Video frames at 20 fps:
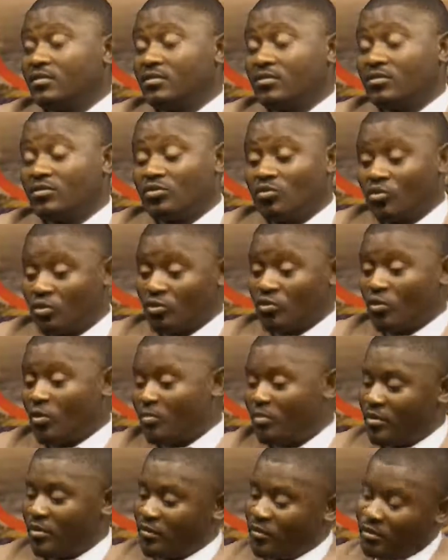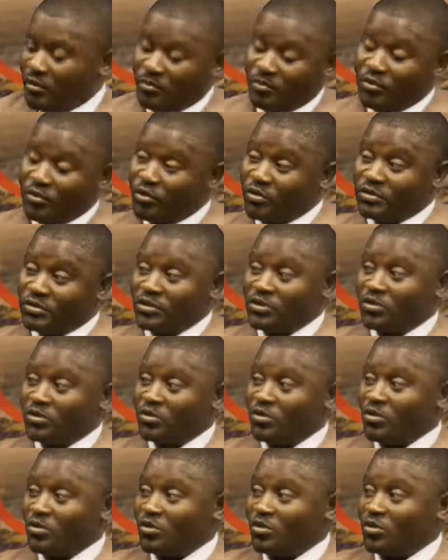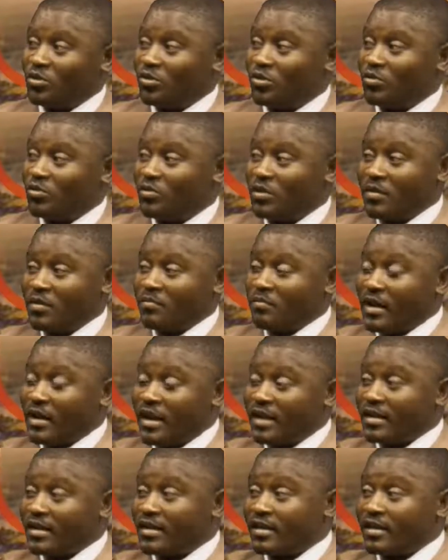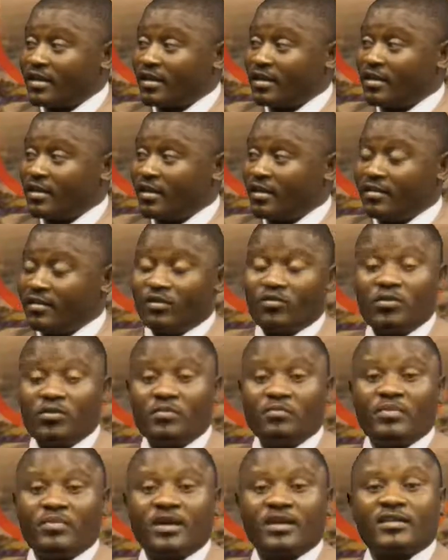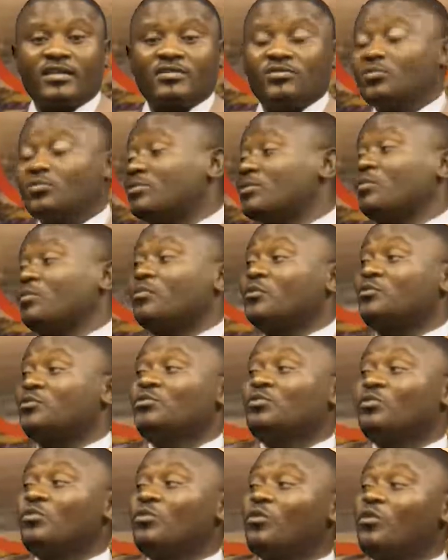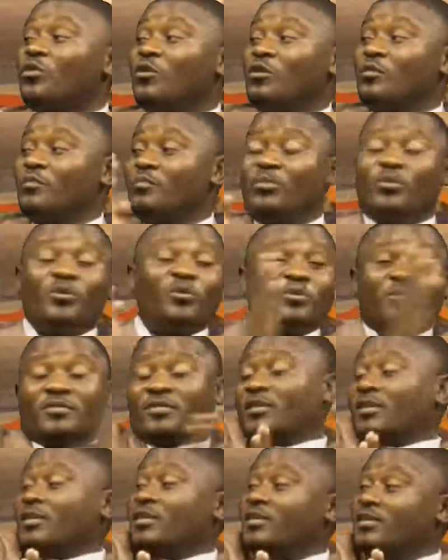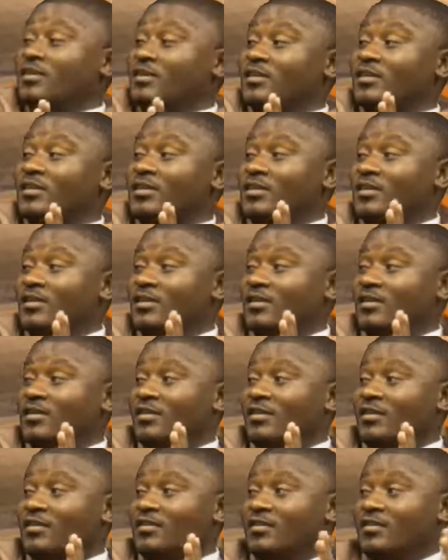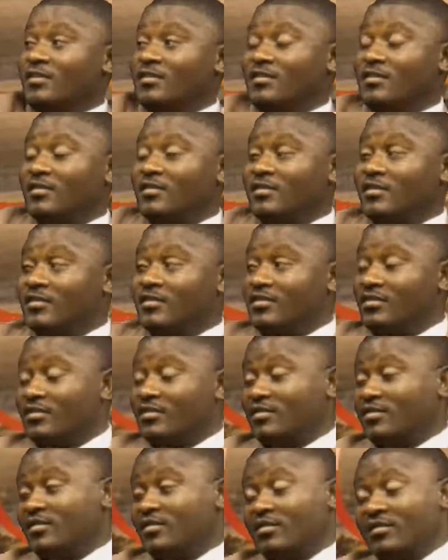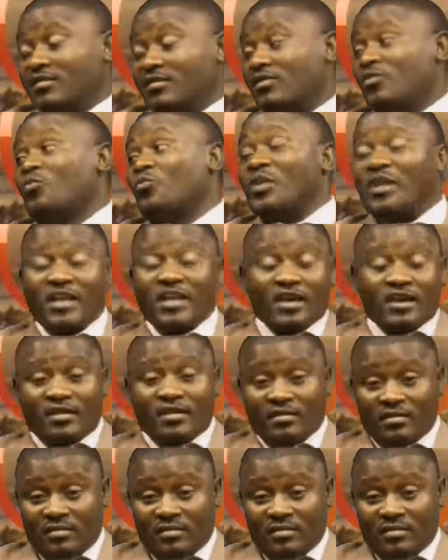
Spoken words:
You don't go beyond your wing back, and the wing back is not supposed to go beyond the winger.